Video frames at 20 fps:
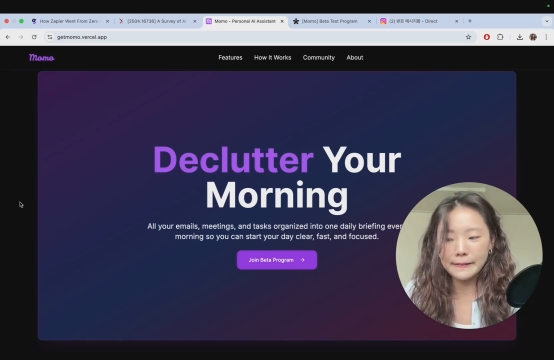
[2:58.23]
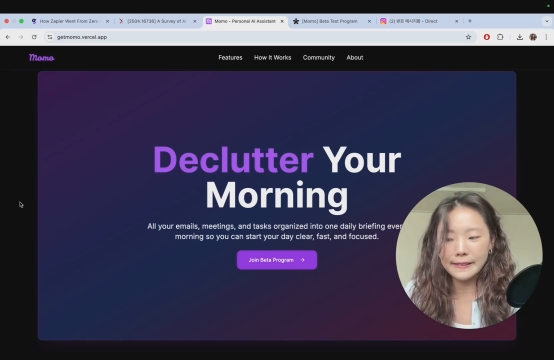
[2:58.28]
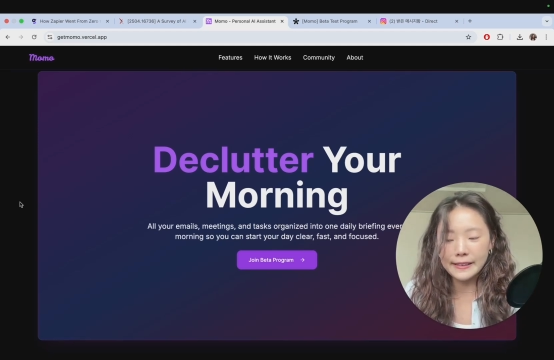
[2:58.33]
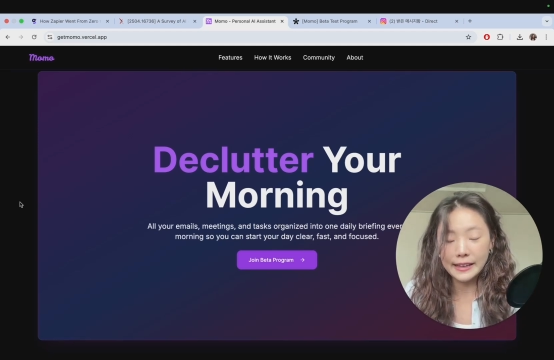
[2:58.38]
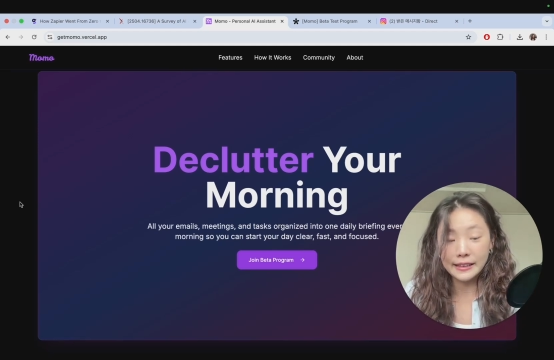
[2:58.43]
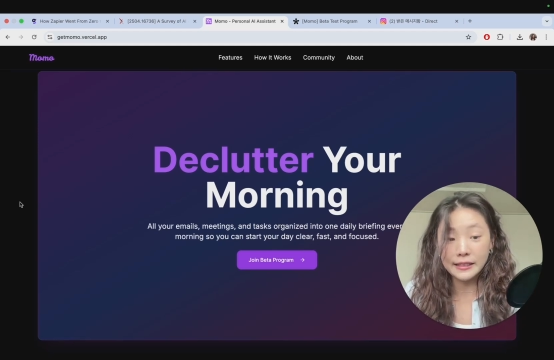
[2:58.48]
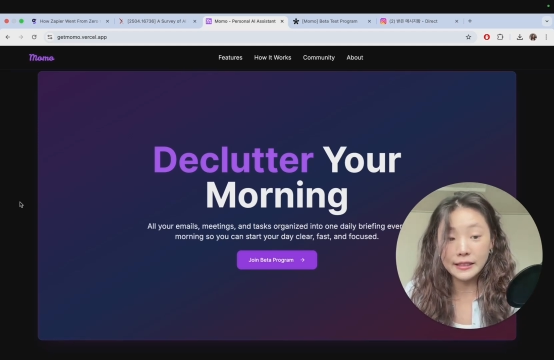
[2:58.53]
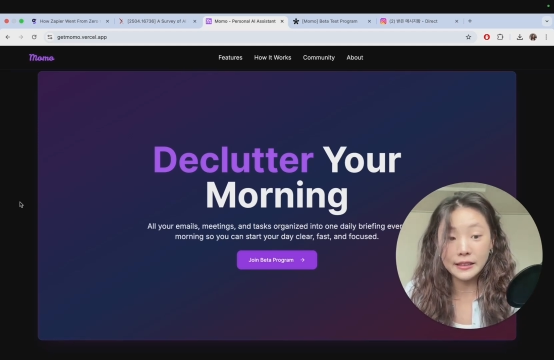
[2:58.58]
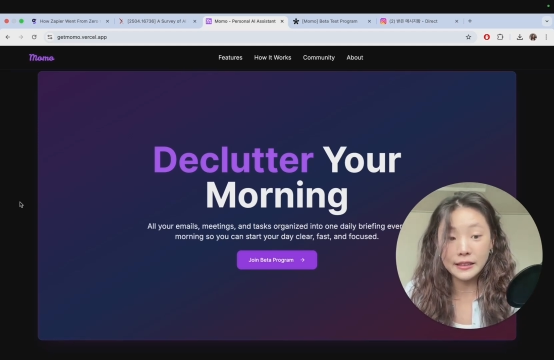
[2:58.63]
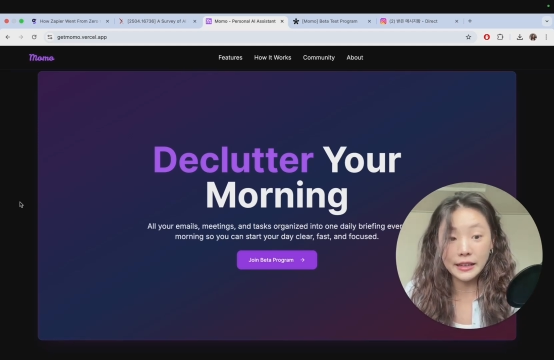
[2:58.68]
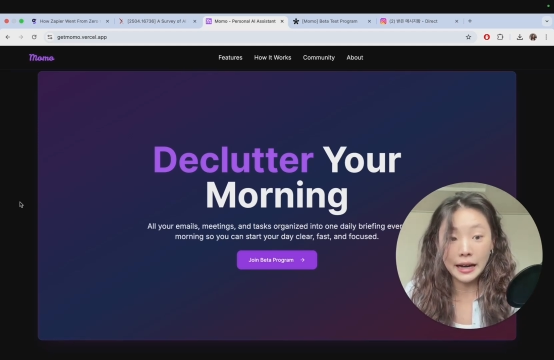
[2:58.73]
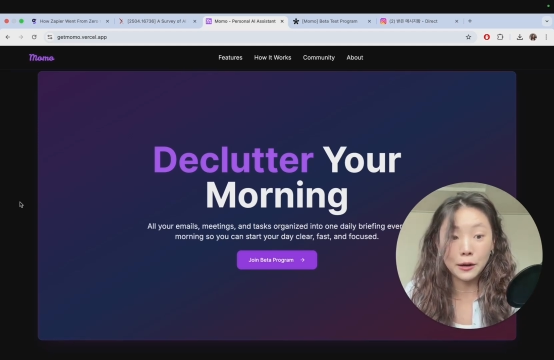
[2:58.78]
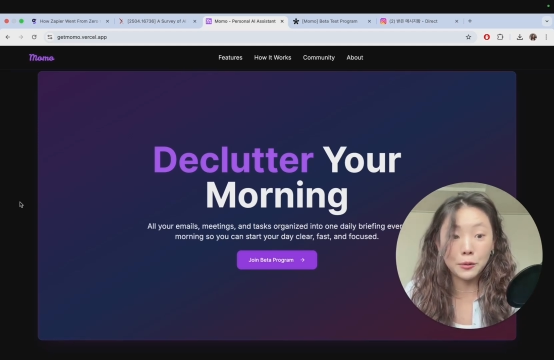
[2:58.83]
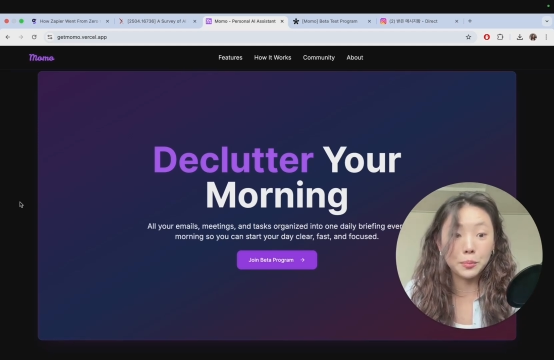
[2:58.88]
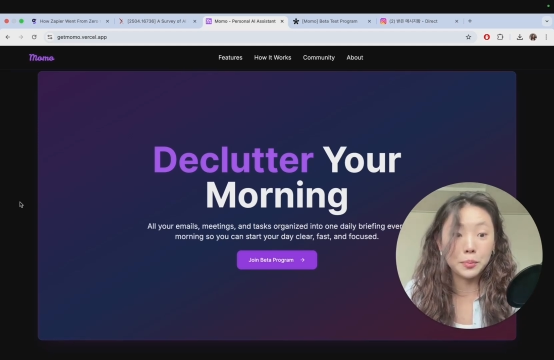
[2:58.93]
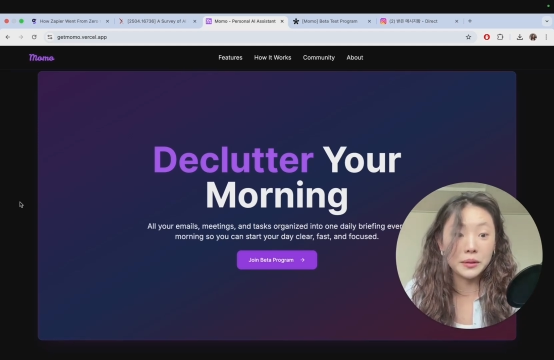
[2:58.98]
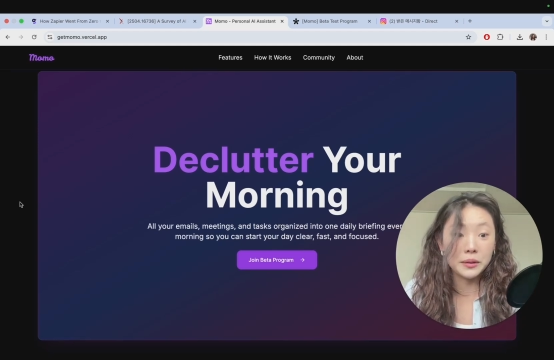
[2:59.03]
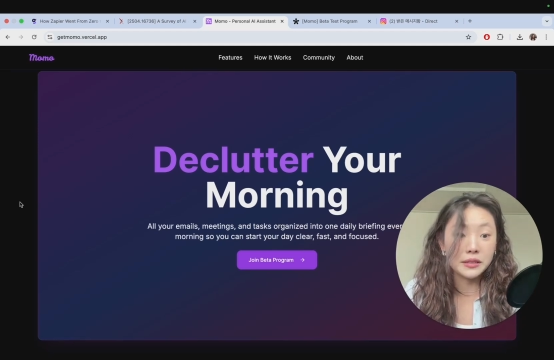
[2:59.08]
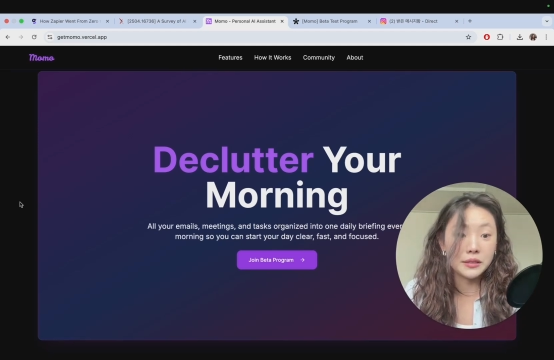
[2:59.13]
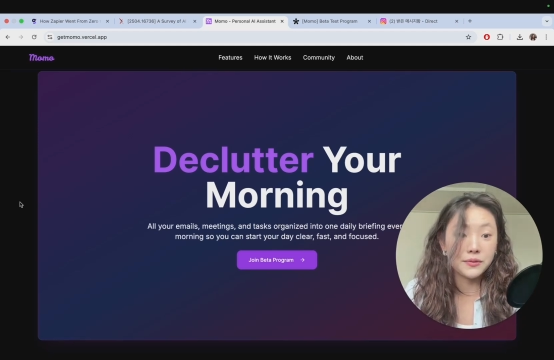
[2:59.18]
get the
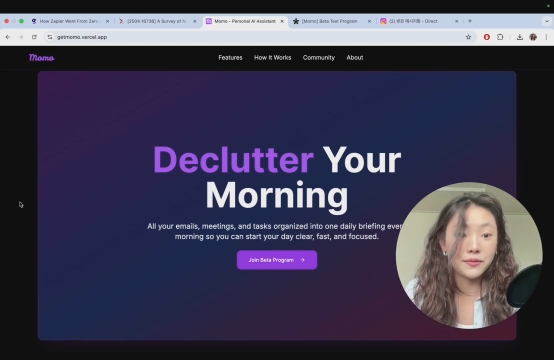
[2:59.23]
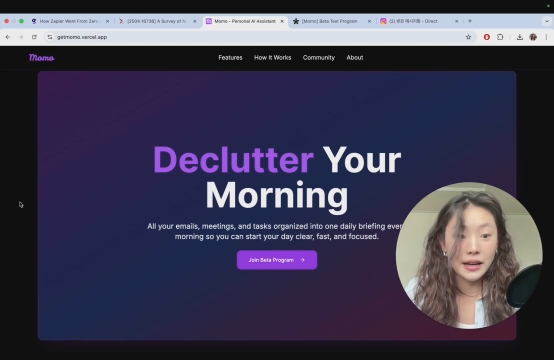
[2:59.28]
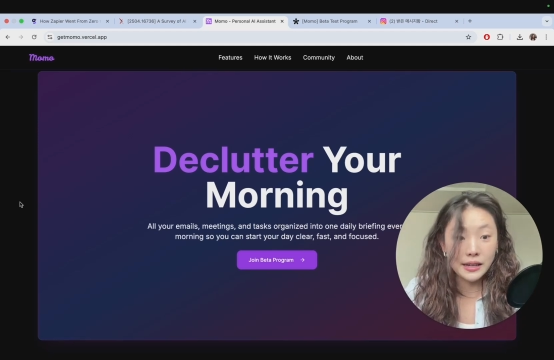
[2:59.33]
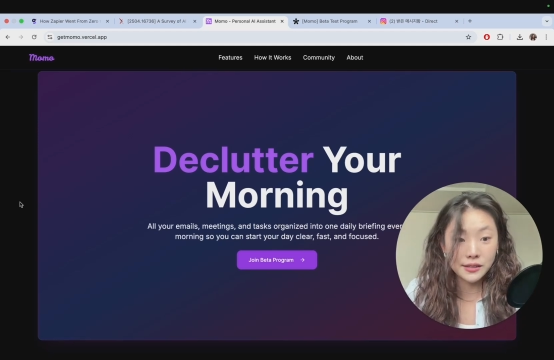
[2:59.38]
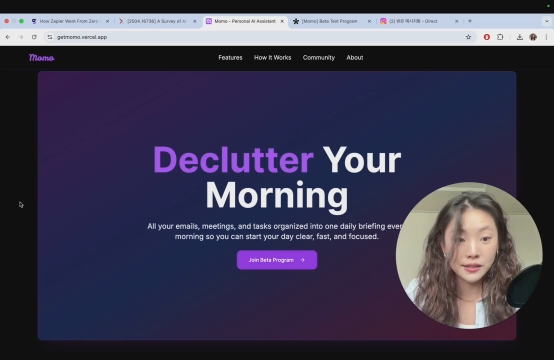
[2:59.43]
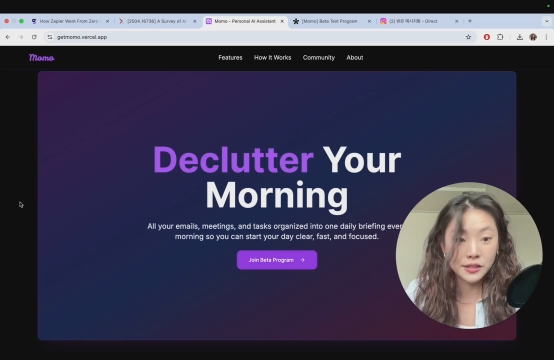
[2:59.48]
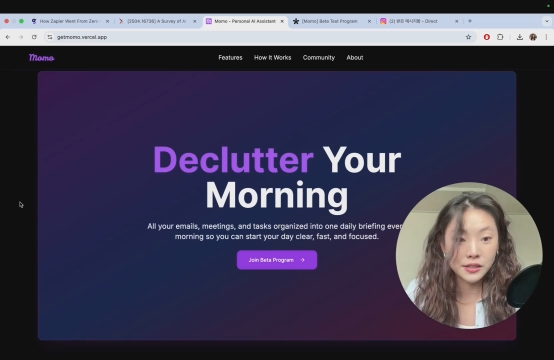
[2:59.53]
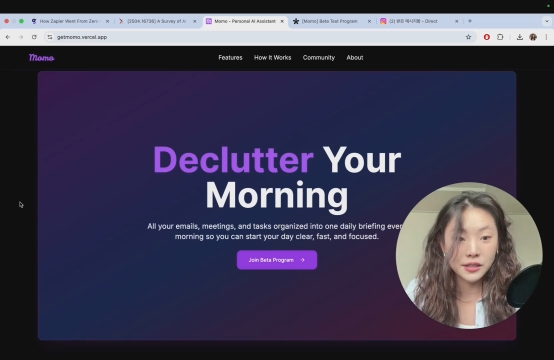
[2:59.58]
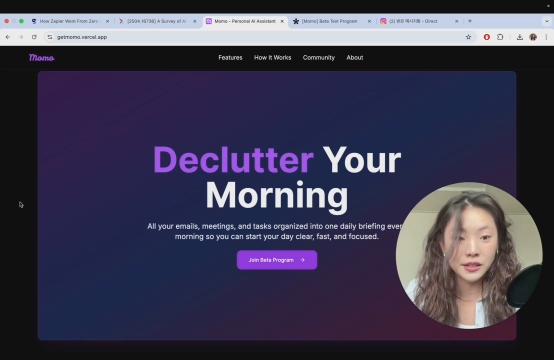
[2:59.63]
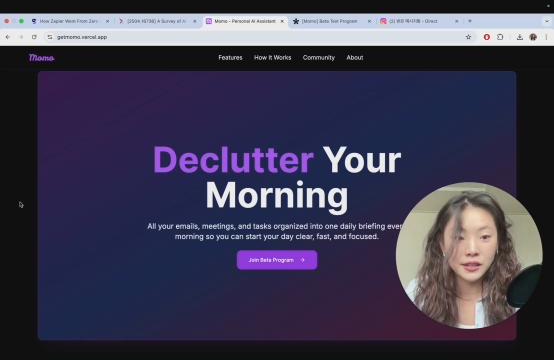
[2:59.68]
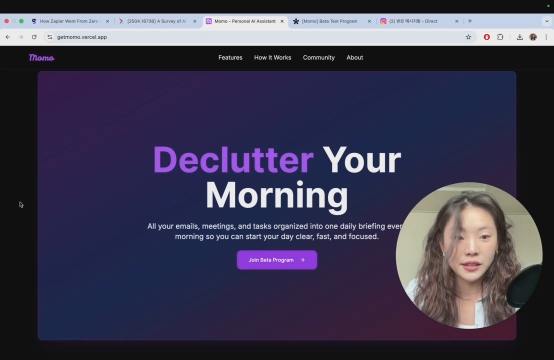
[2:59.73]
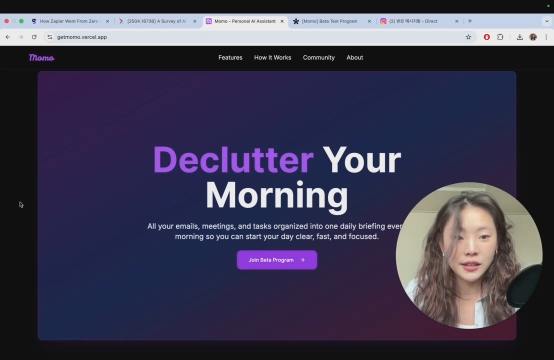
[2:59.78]
outputs faster.